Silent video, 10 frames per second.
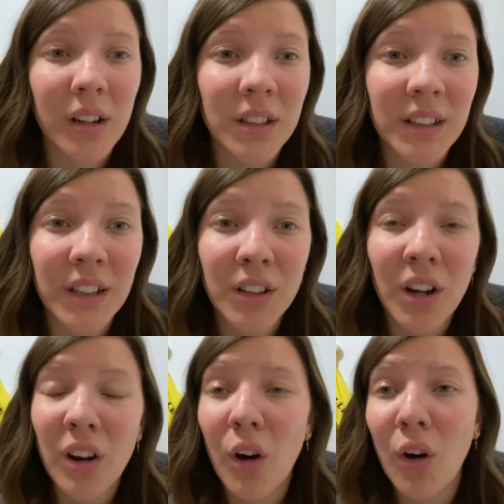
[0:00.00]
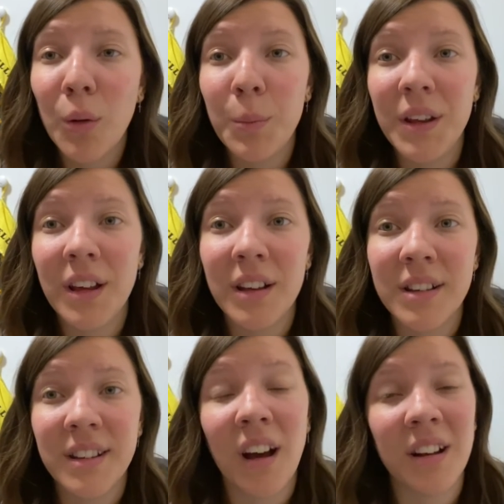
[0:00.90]
they're not all
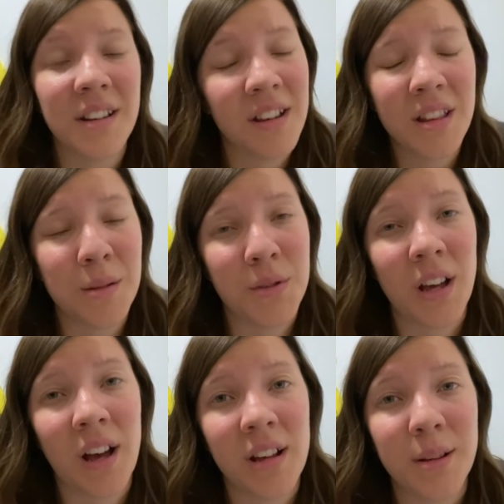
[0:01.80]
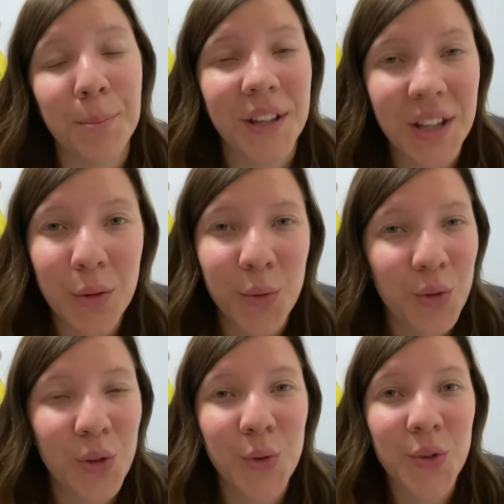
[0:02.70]
because God did them to us, but He will
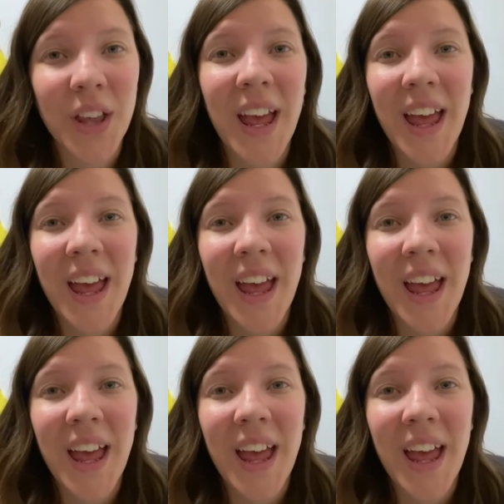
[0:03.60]
use